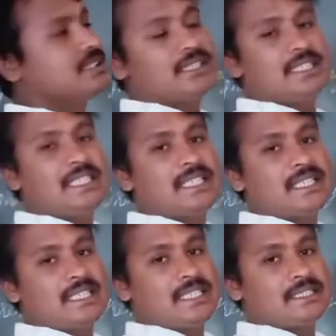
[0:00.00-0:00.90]

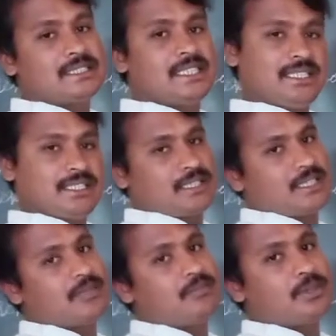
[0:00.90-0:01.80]
ENIAC
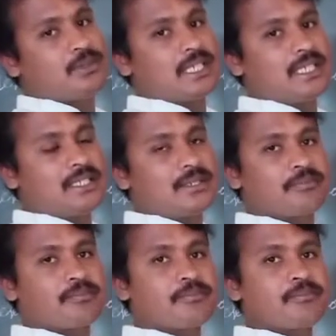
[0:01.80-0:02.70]
computer.
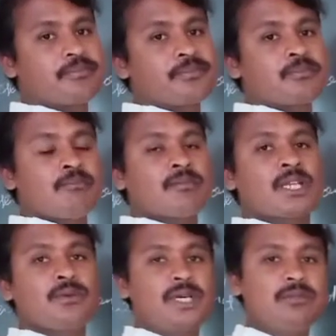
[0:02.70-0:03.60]

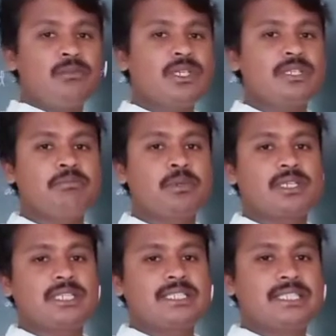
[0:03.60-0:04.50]
One more
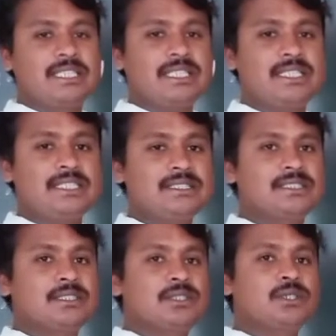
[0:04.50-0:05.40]
important thing is
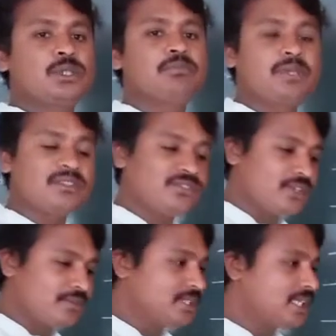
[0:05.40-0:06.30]
to
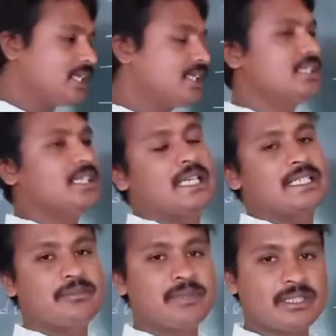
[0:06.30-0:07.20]
perform the
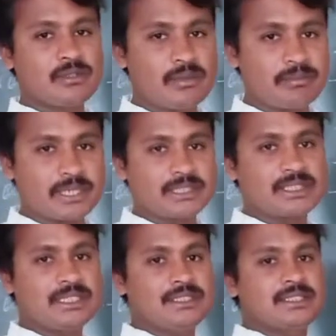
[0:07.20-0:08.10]
arithmetic
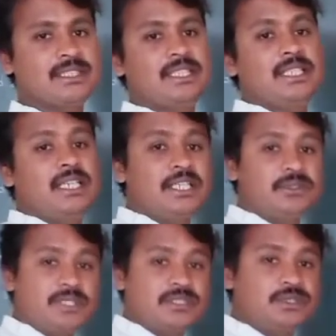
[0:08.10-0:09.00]
operations. It
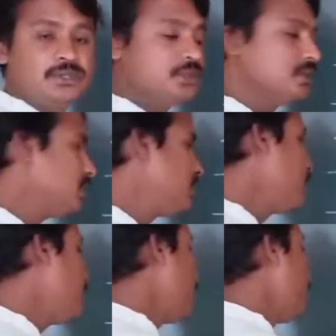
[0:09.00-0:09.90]
was used
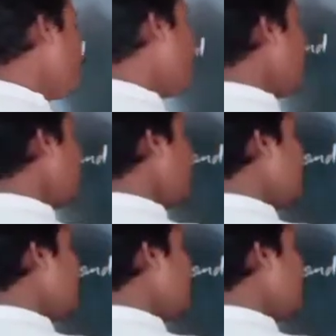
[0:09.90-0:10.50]
one